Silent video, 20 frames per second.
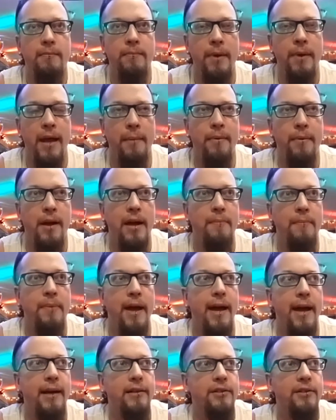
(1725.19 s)
Probably
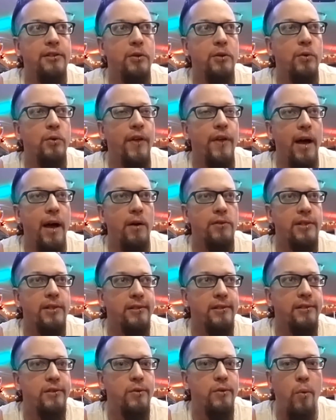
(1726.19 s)
back in
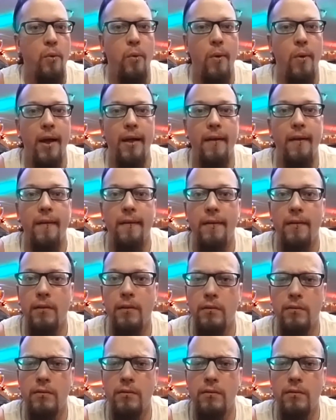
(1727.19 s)
2012.